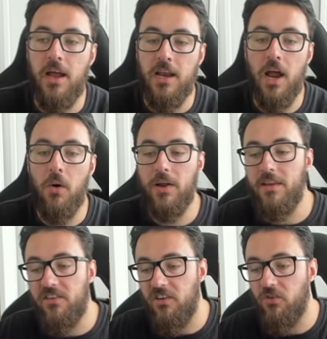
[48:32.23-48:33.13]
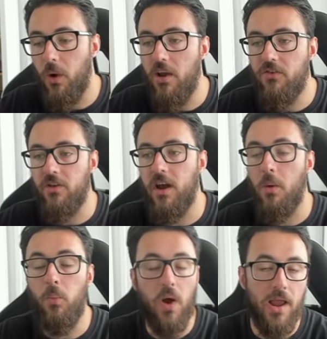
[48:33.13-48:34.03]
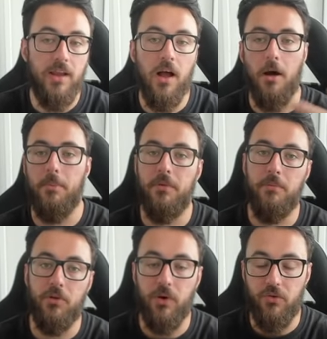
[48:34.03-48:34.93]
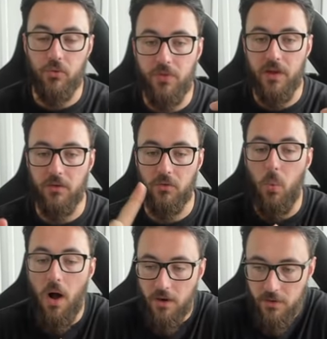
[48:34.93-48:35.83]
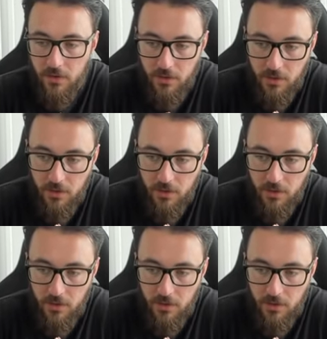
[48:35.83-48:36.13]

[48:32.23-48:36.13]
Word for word: Now, in this situation, I'm weighing up between two things. One,